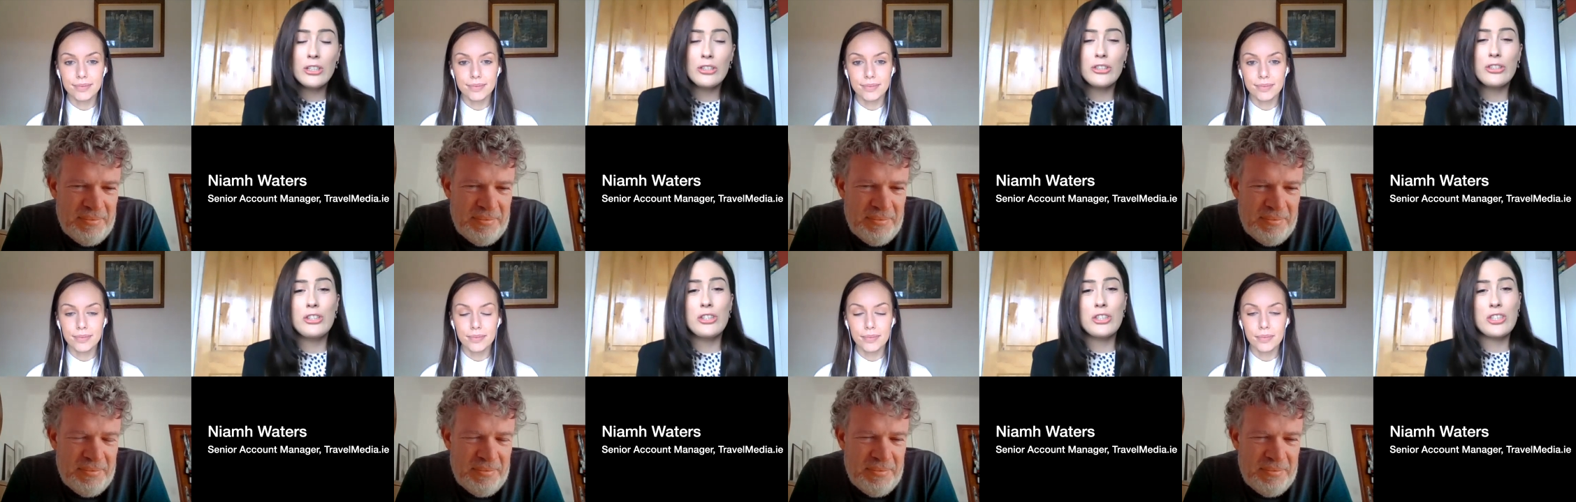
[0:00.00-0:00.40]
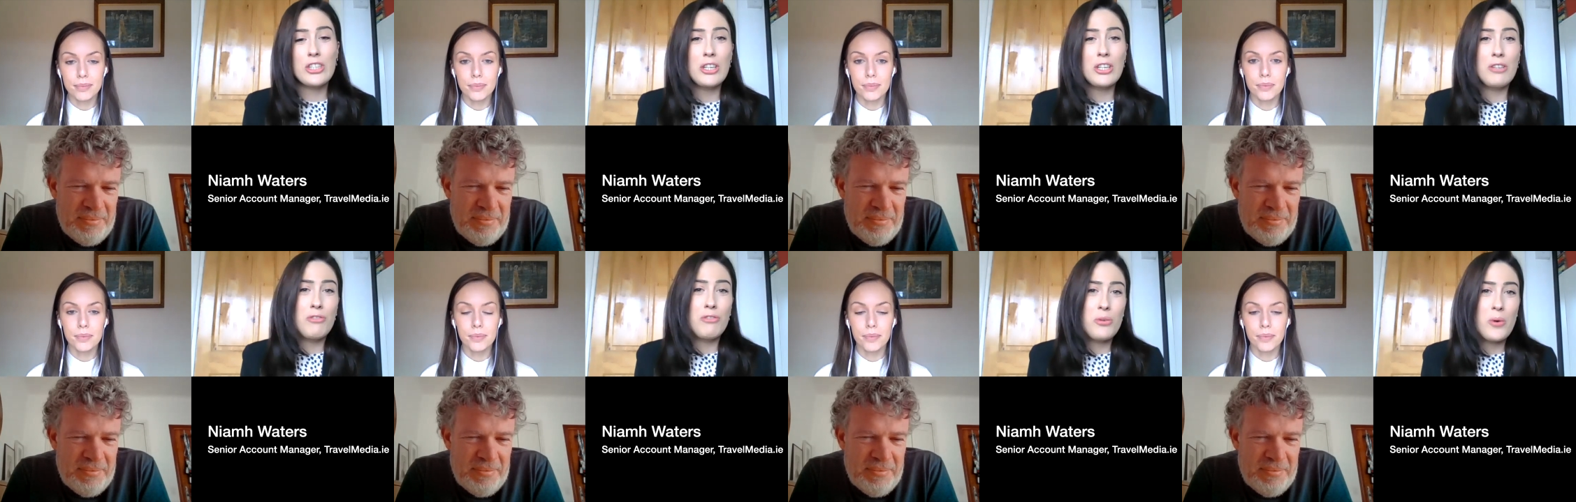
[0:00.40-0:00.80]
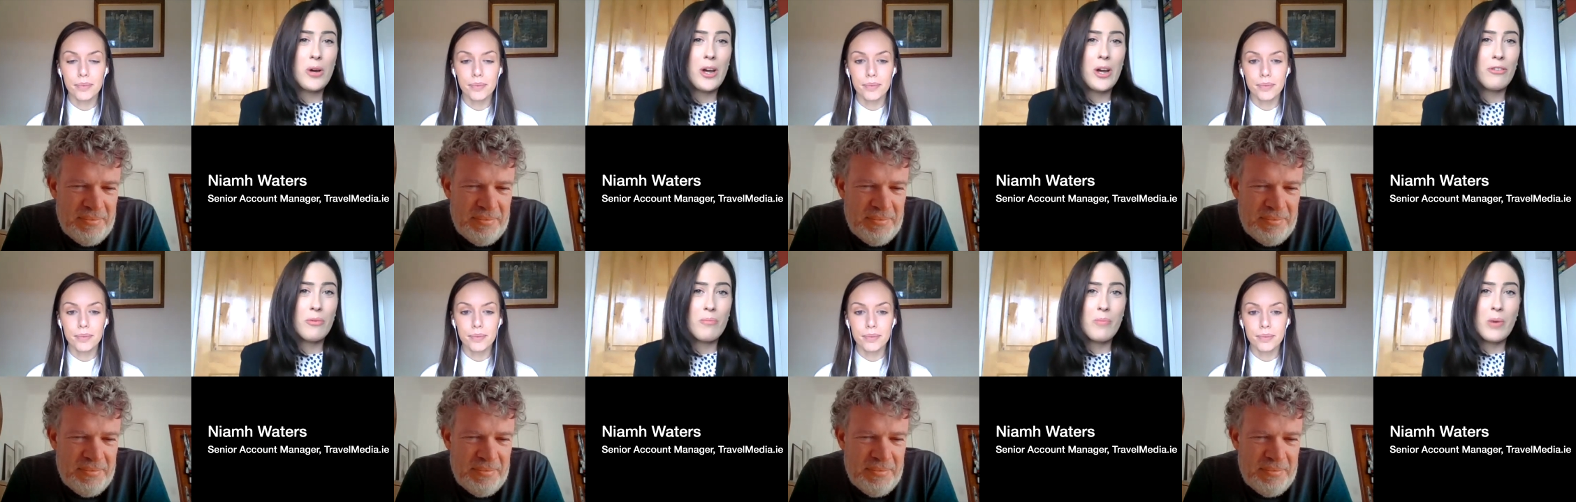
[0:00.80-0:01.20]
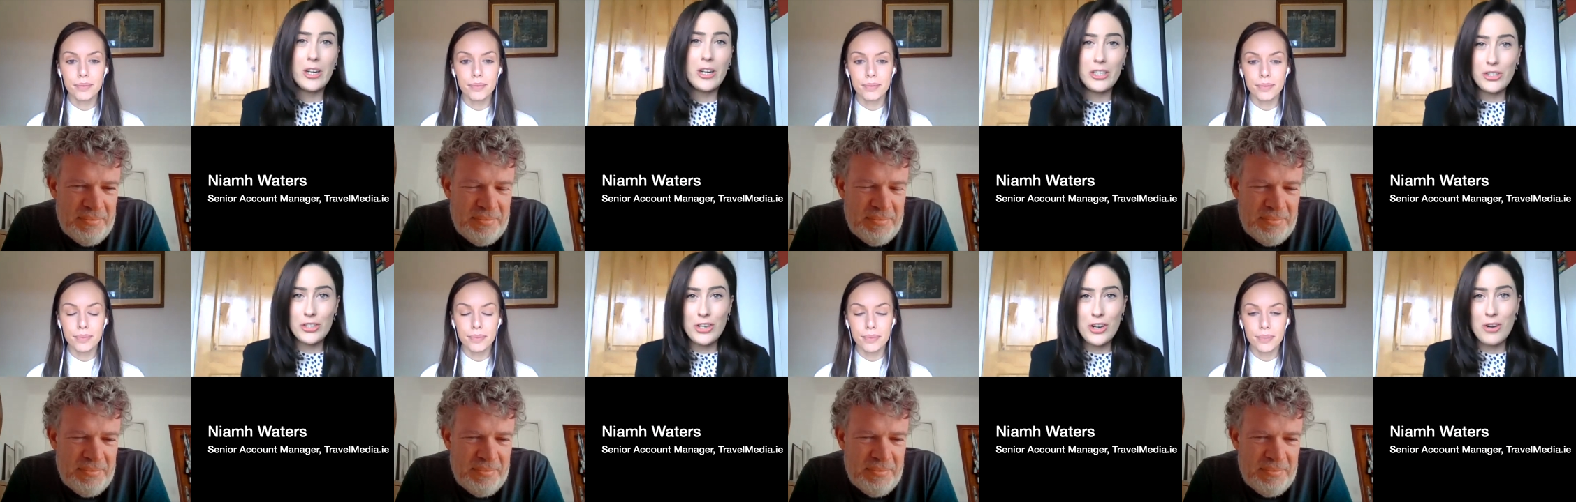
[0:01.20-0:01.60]
Speaker 1: So just to give you a
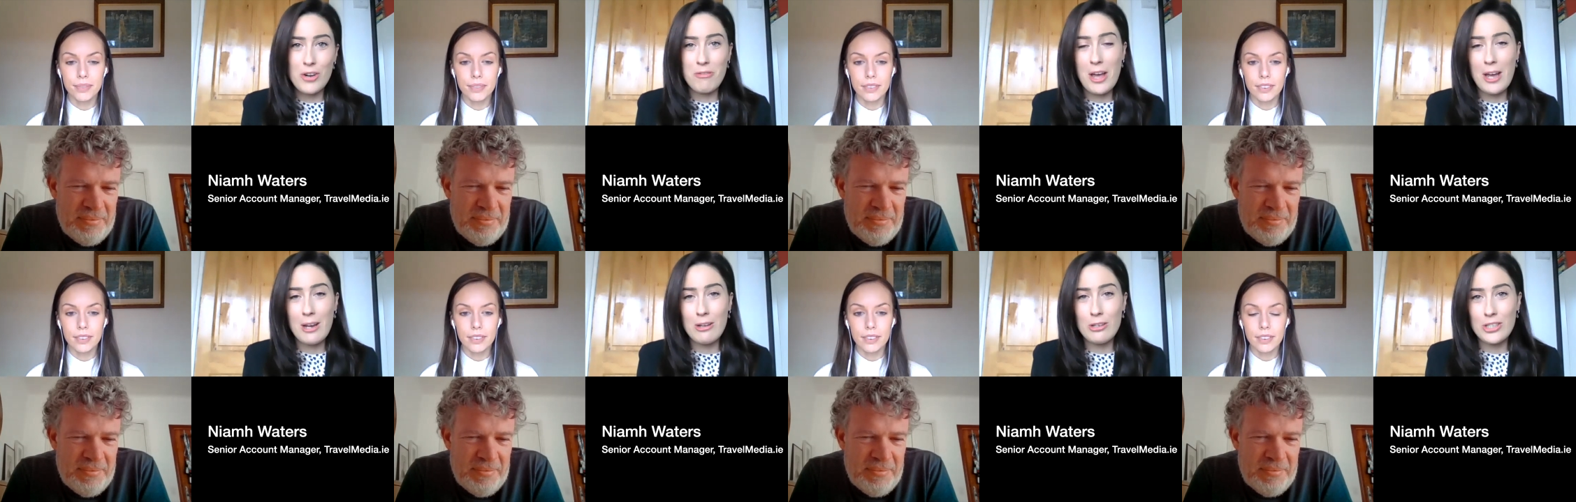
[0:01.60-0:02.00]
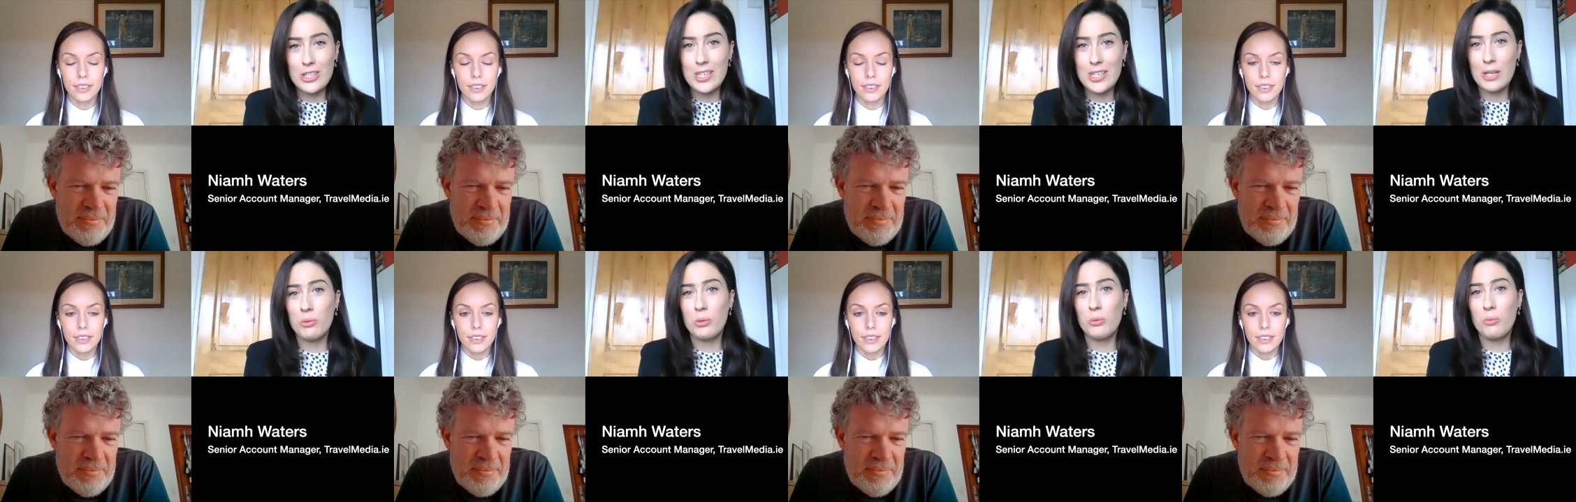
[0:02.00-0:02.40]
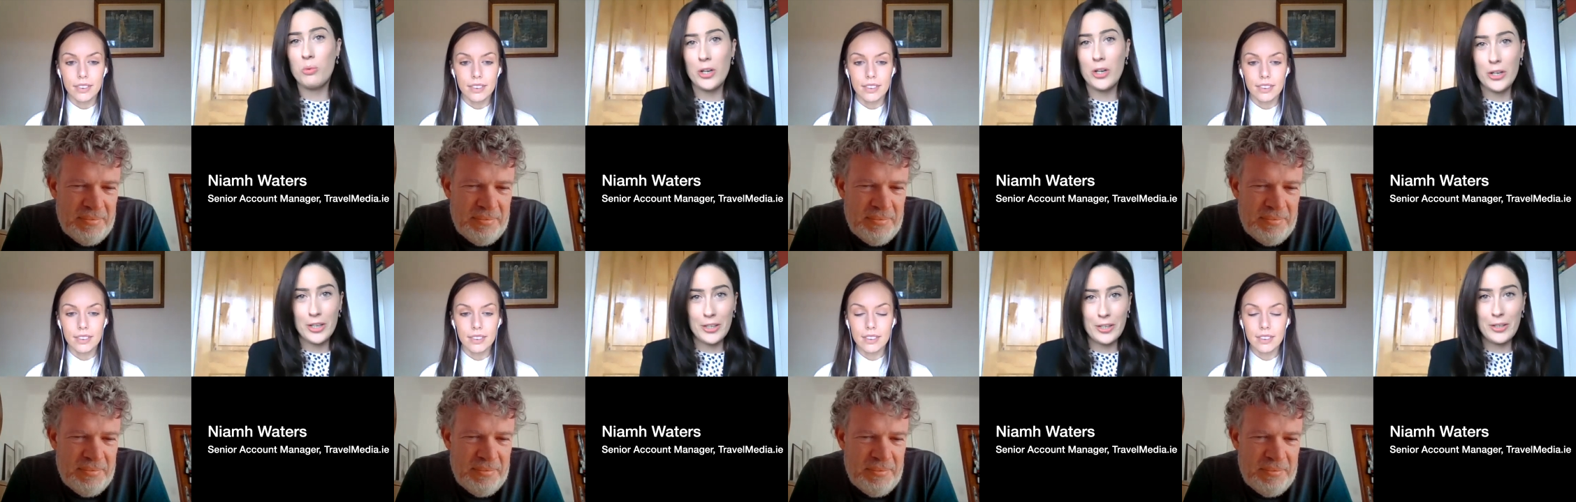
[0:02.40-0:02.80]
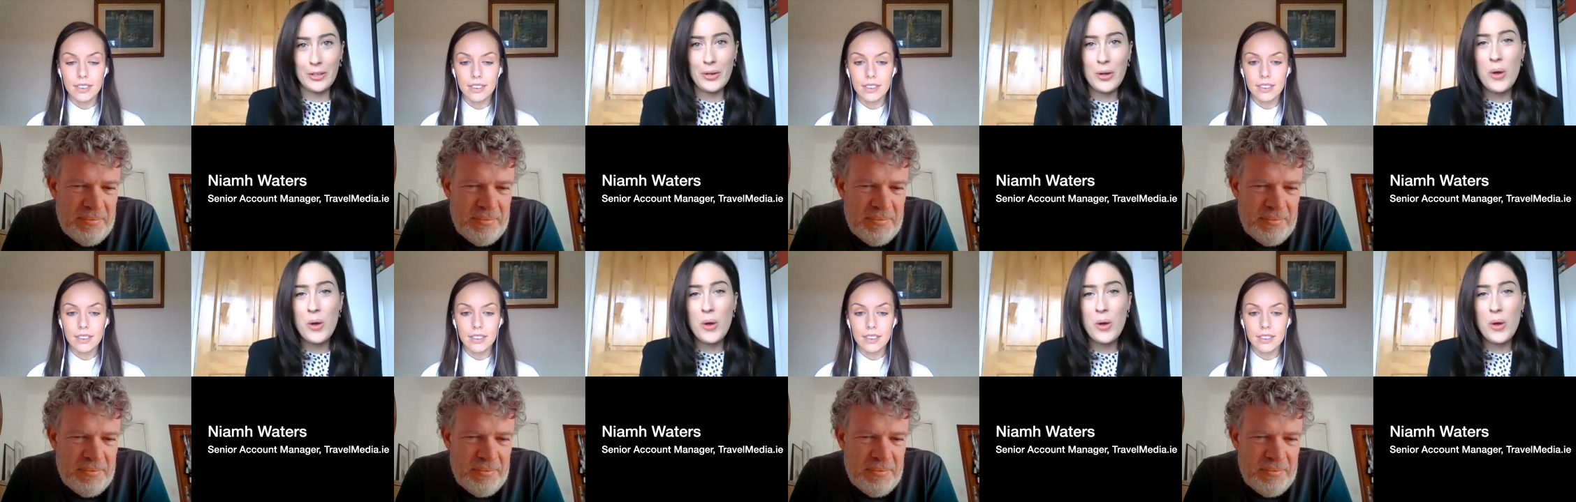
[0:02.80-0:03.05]
reminder of how today will work,